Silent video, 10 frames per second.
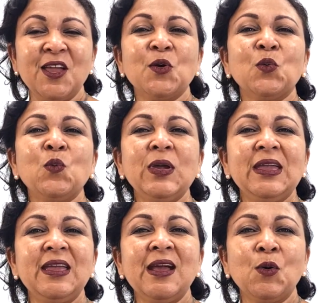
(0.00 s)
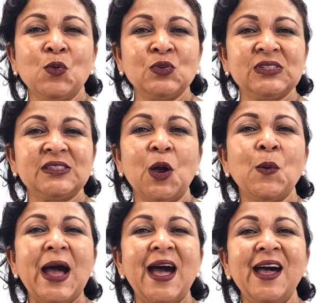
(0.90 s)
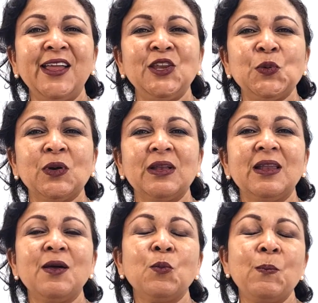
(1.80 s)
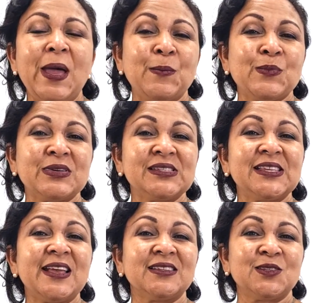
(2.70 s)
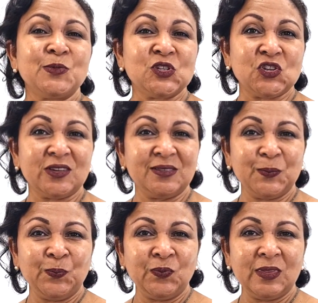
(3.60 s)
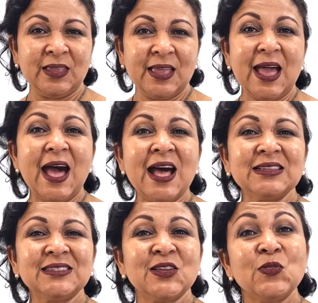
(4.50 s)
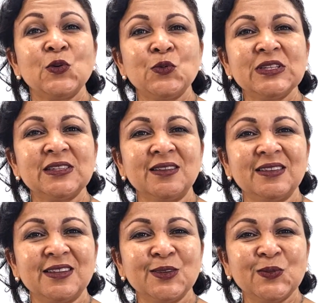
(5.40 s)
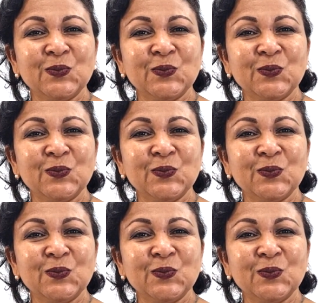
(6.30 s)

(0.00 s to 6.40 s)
we host our annual members exhibition at the Rotunda.